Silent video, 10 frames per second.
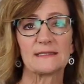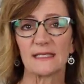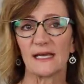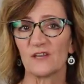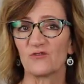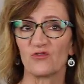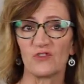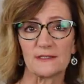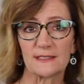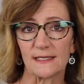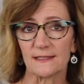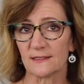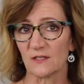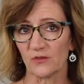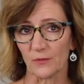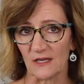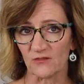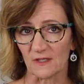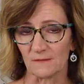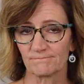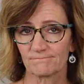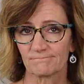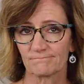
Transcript: said, she said situation.